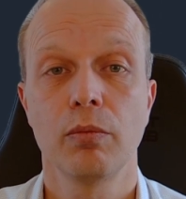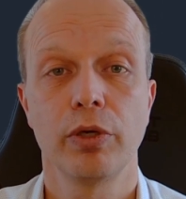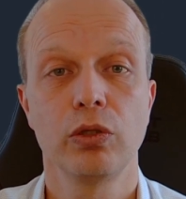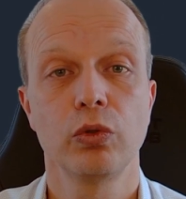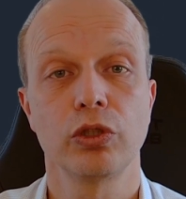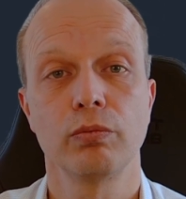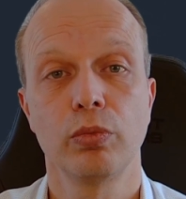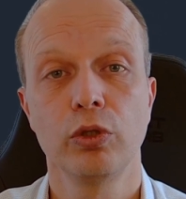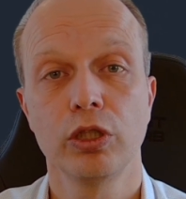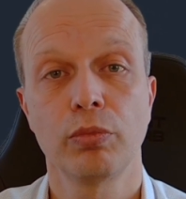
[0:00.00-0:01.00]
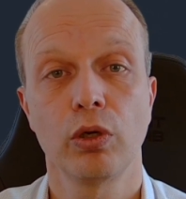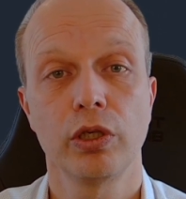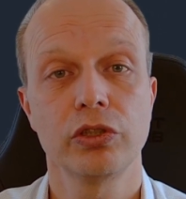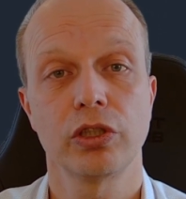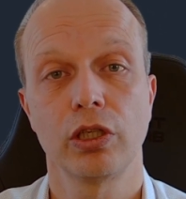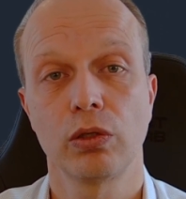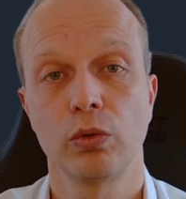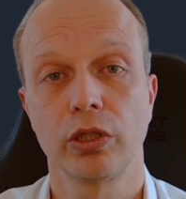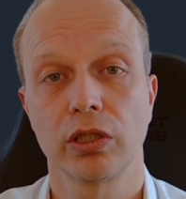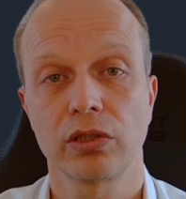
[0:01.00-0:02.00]
By using bullet points,
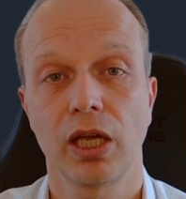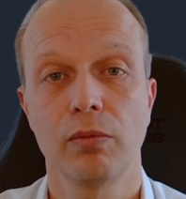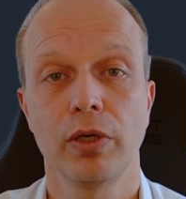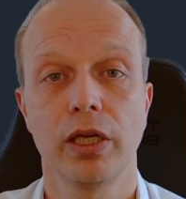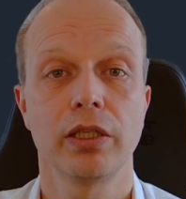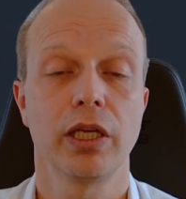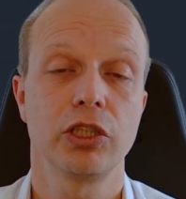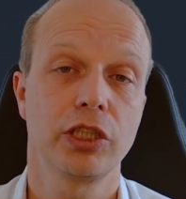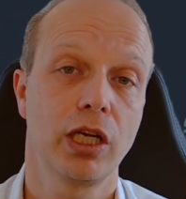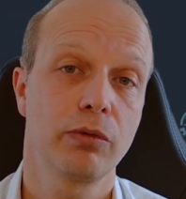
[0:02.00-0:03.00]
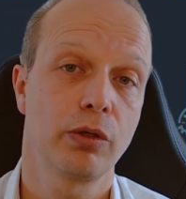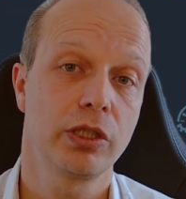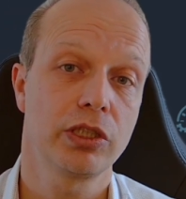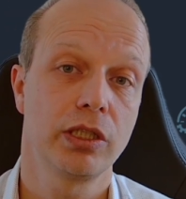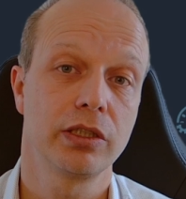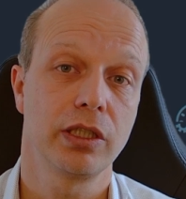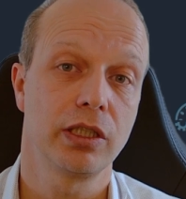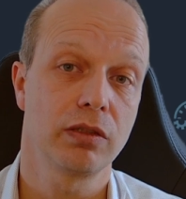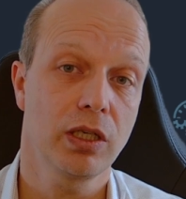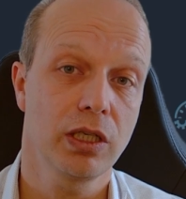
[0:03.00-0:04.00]
including a timeline, and sharing your agenda in
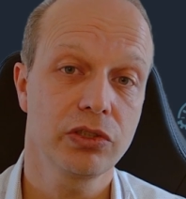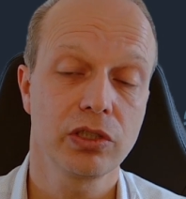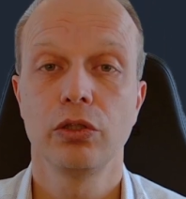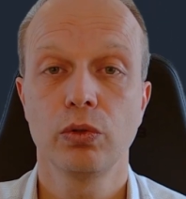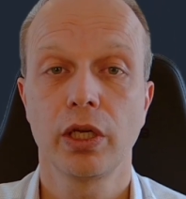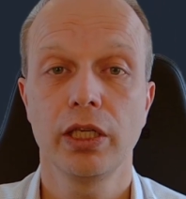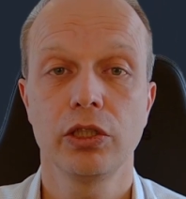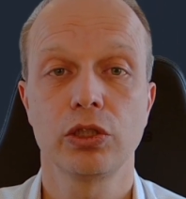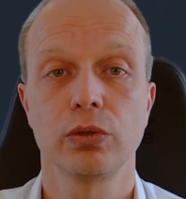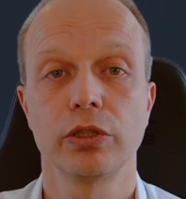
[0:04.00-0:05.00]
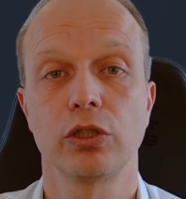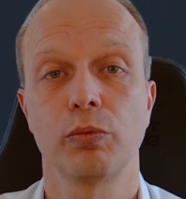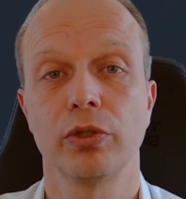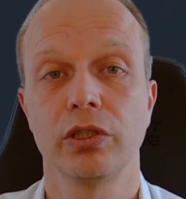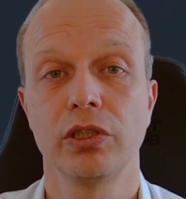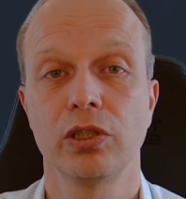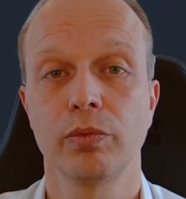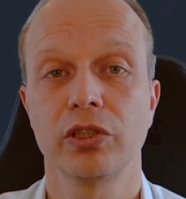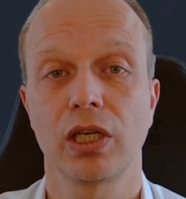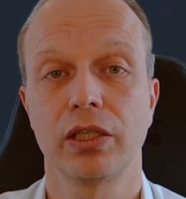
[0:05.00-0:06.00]
advance, you can ensure that your
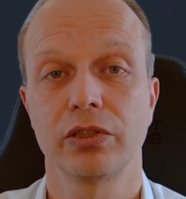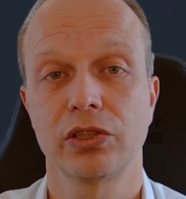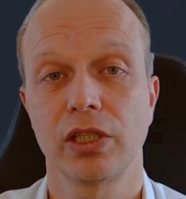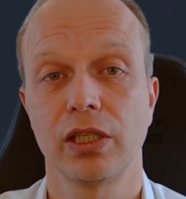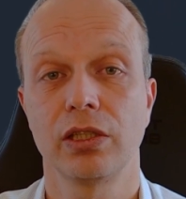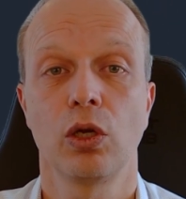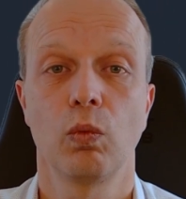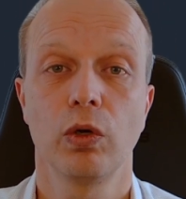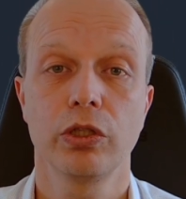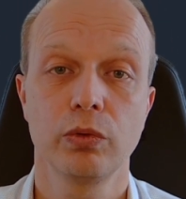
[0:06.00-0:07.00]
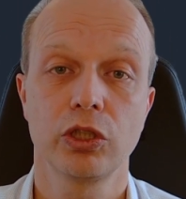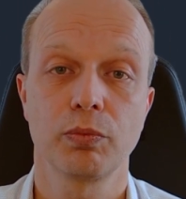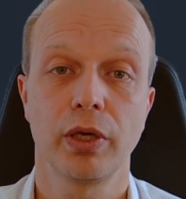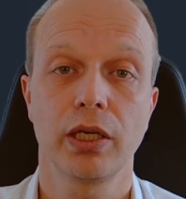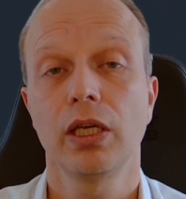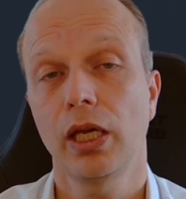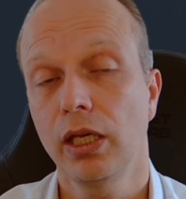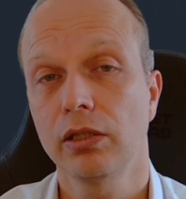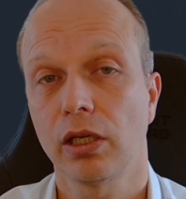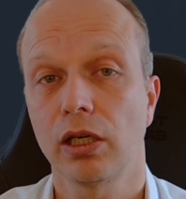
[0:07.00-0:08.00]
participants understand what to expect
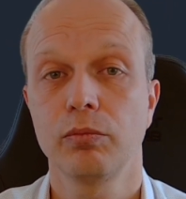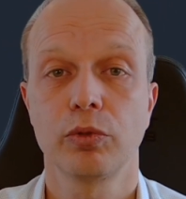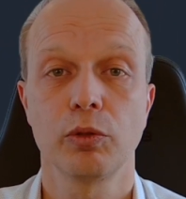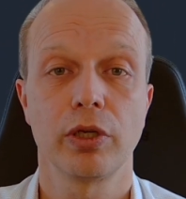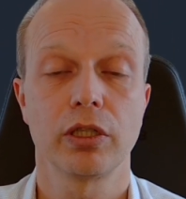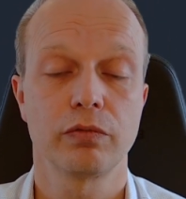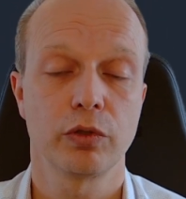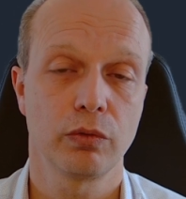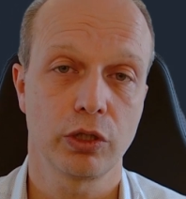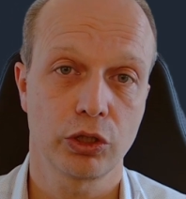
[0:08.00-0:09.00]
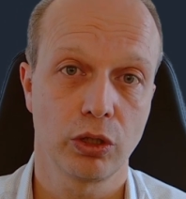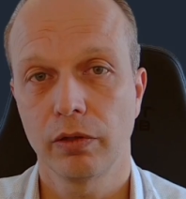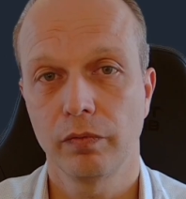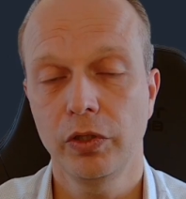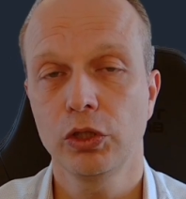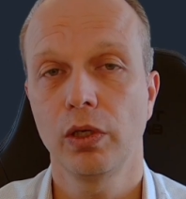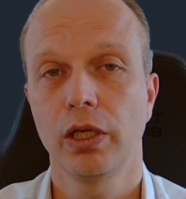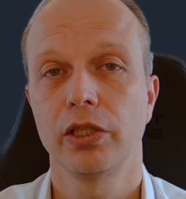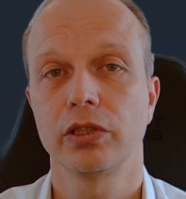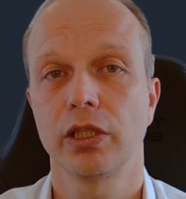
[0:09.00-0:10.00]
and are prepared for the workshop.
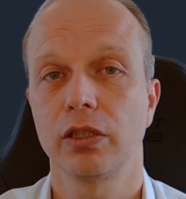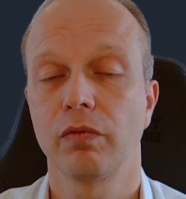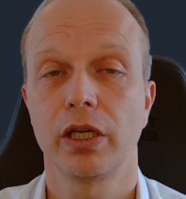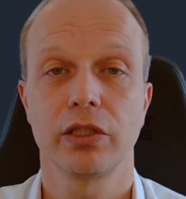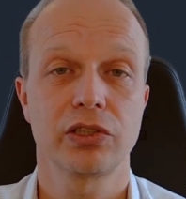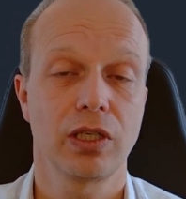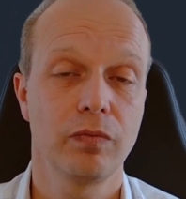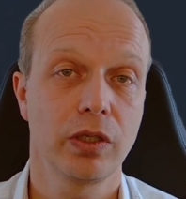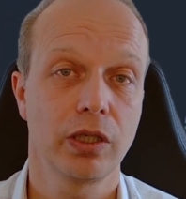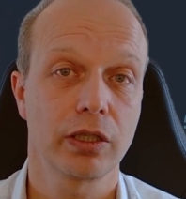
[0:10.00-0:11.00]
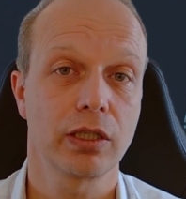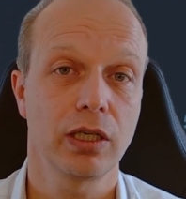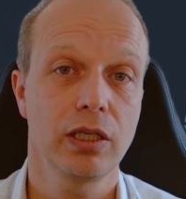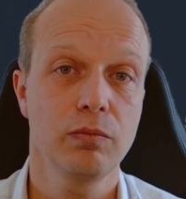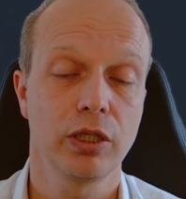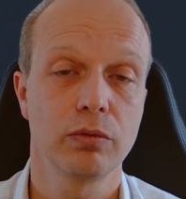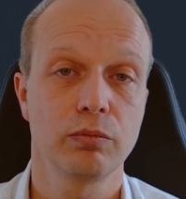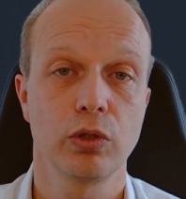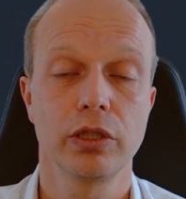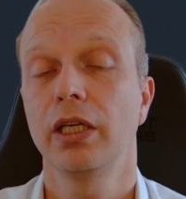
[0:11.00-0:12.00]
Visualizing it via something like a Kanban
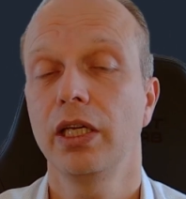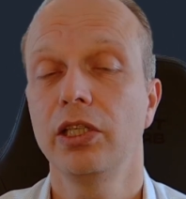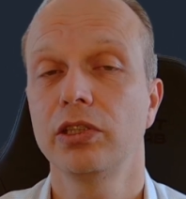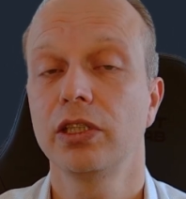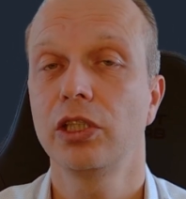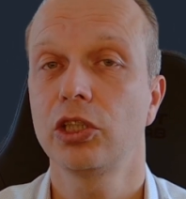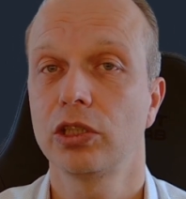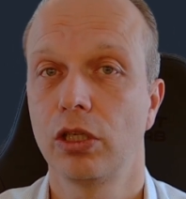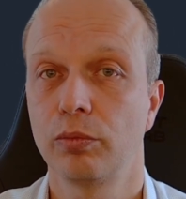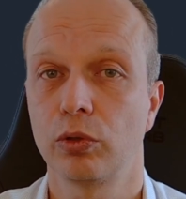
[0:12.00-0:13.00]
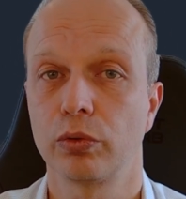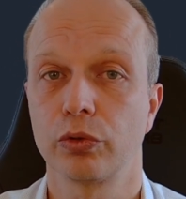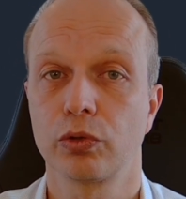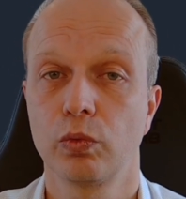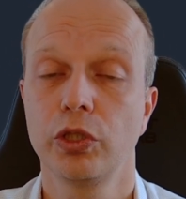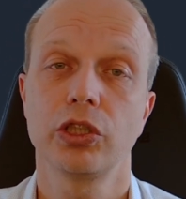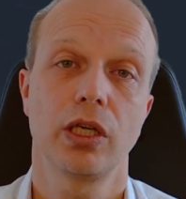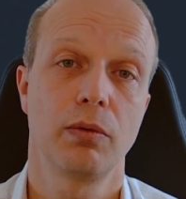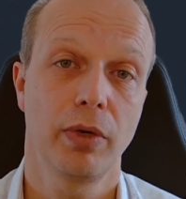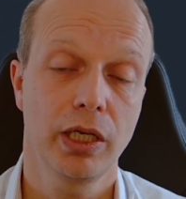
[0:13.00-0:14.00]
board is an additional bonus, which, in my